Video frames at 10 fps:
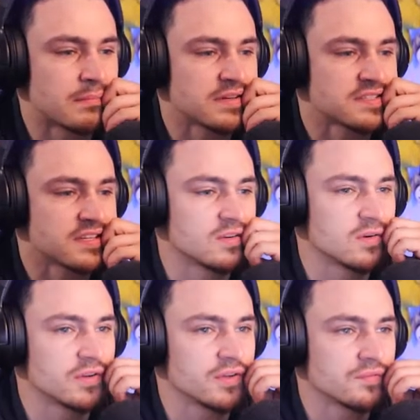must
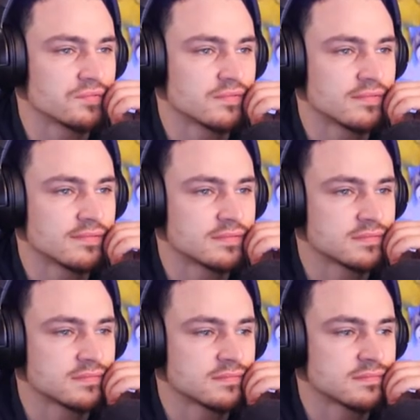ignore you.
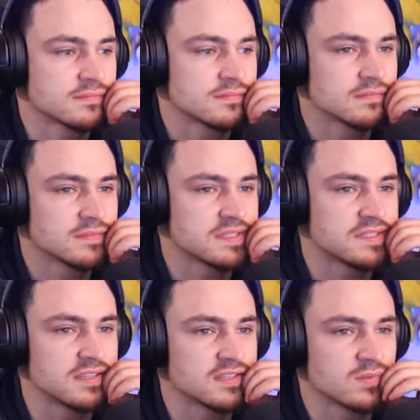Let's
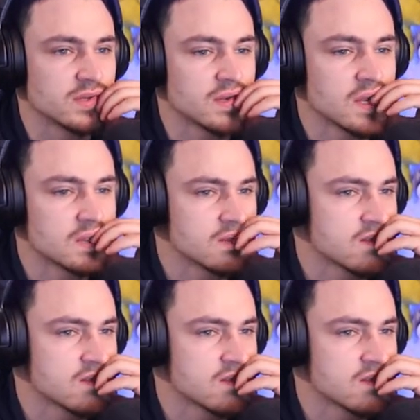see this who one. Who is that?